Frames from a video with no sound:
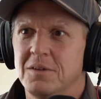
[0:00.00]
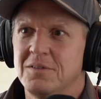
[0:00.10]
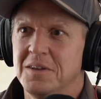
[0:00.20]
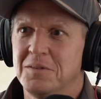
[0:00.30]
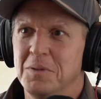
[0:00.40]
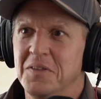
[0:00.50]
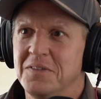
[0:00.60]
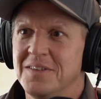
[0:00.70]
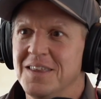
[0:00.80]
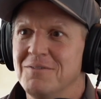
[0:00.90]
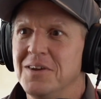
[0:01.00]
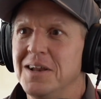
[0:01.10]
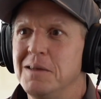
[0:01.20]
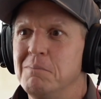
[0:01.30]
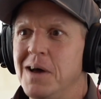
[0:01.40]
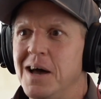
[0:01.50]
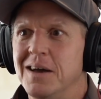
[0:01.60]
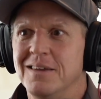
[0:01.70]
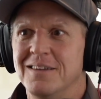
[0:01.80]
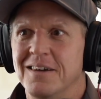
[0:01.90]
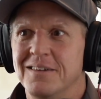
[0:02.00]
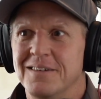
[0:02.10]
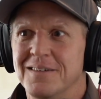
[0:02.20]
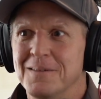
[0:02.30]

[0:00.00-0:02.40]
6 months. It didn't really matter,